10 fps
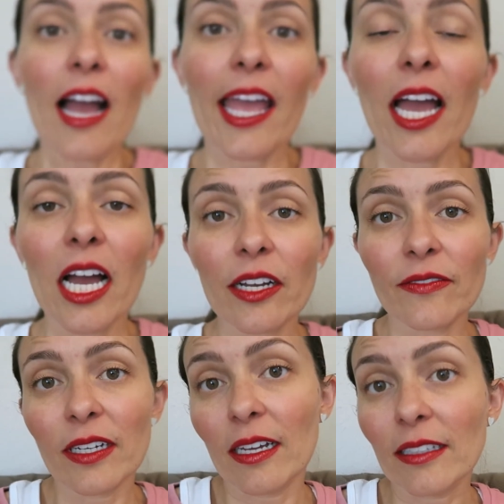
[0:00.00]
I
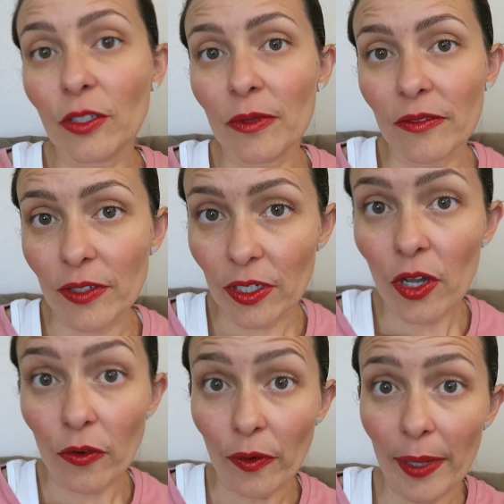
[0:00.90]
have a little bit of an
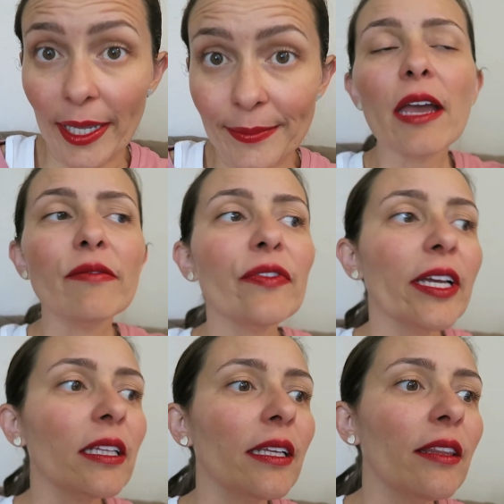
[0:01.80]
overbite. And
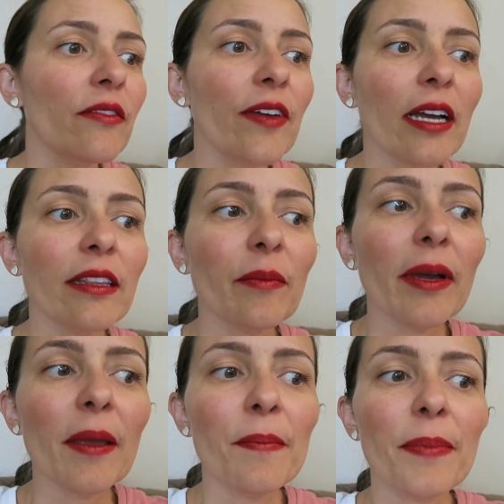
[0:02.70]
frankly, the fact that
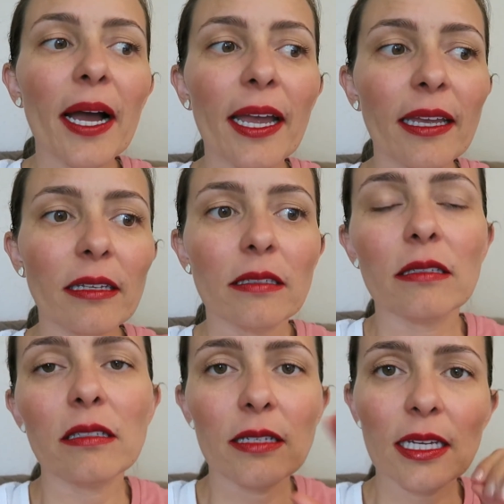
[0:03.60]
my bite
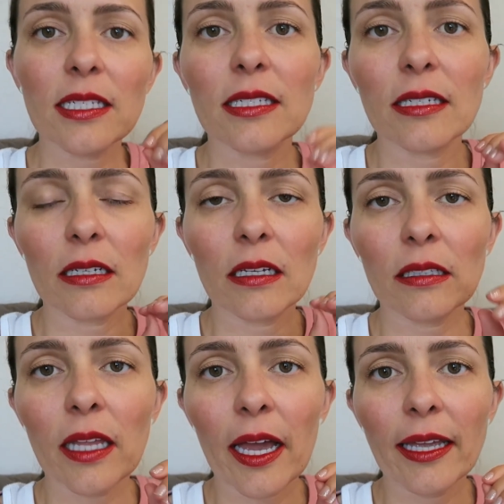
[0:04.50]
doesn't
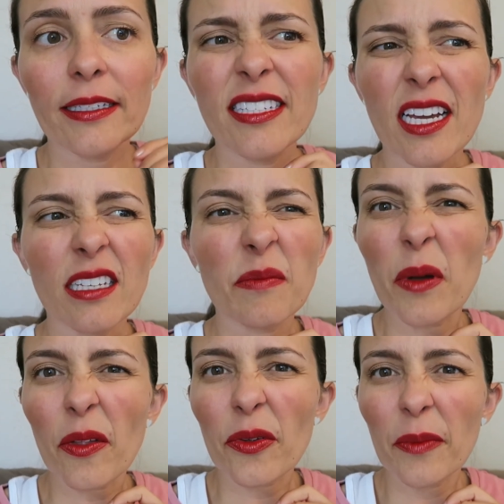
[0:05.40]
align does
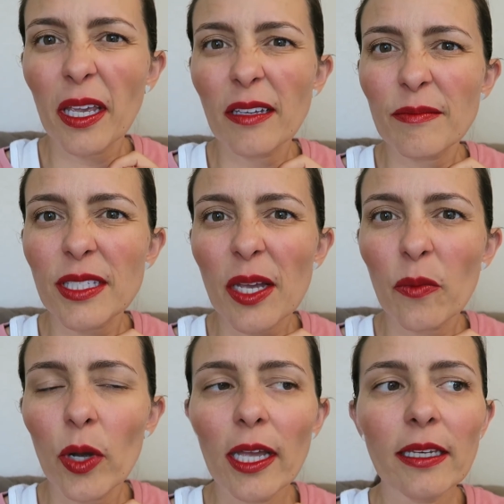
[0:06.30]
bother me
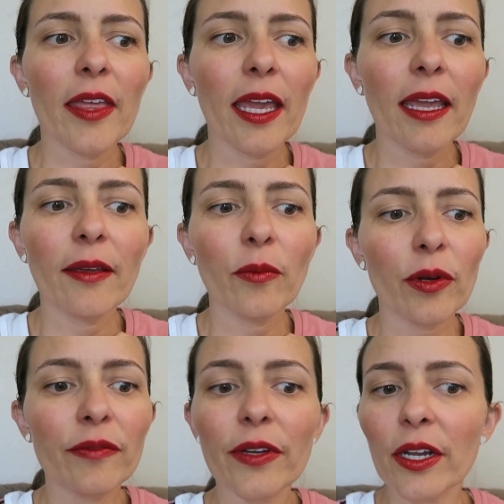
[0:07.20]
somewhat. They
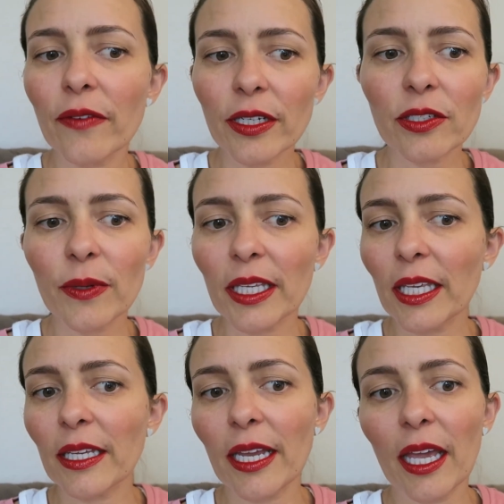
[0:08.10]
were very, very
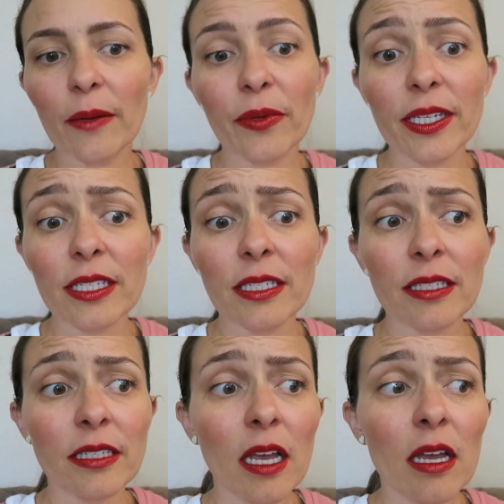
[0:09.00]
tweaky, and I had
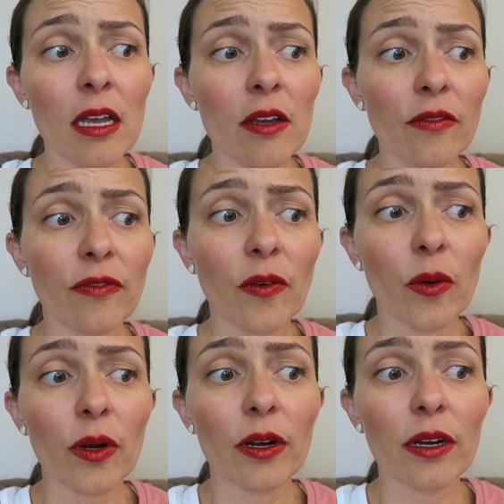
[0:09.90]
braces
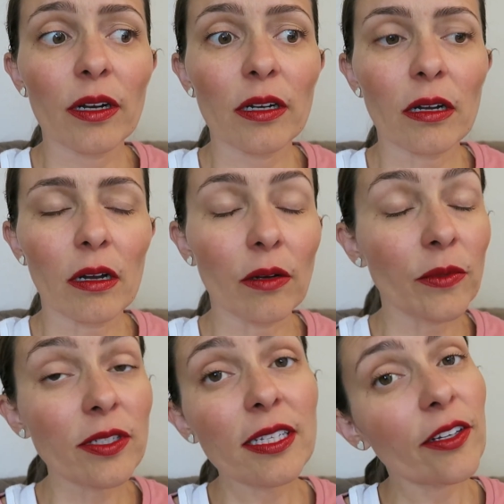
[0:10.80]
for
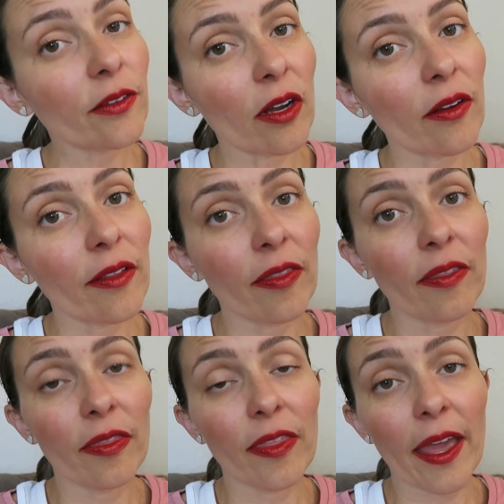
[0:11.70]
almost a year longer
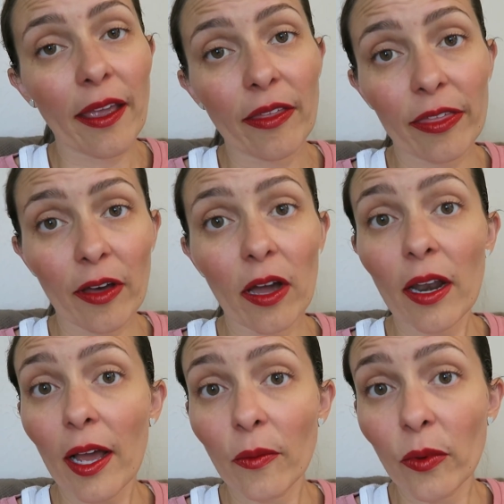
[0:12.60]
than they
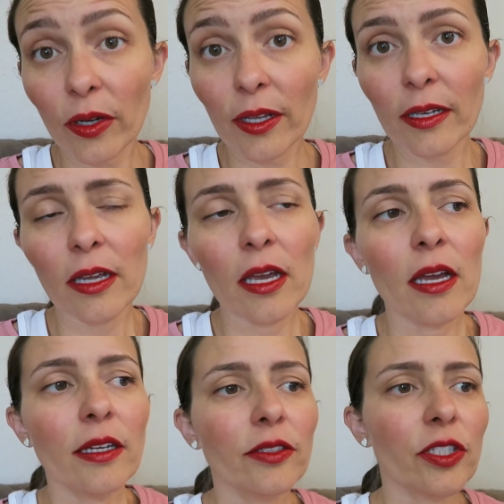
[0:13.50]
thought I would,
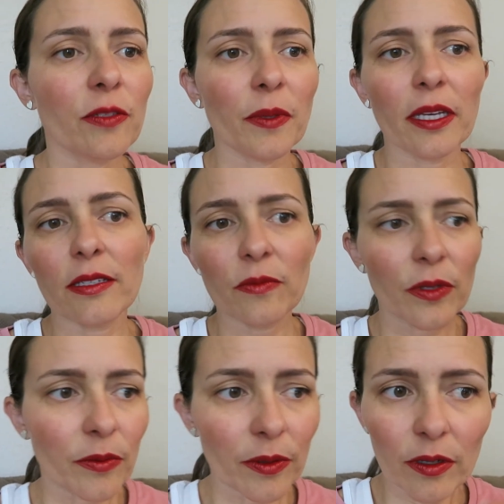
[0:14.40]
just because
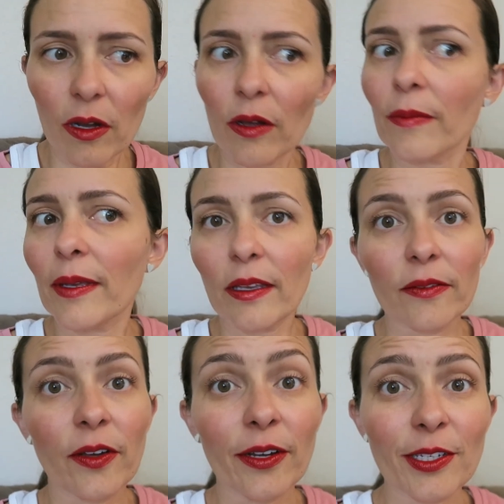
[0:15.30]
we were all being
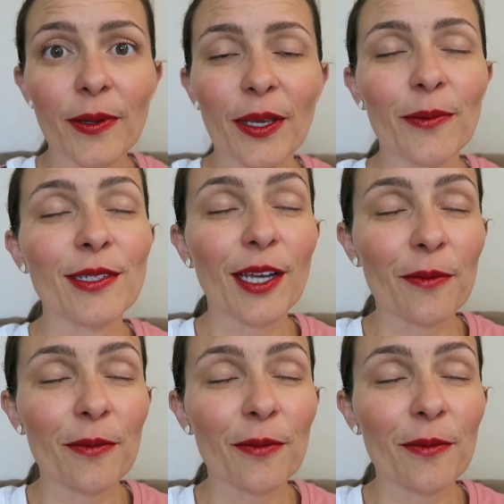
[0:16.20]
very tweaky, which I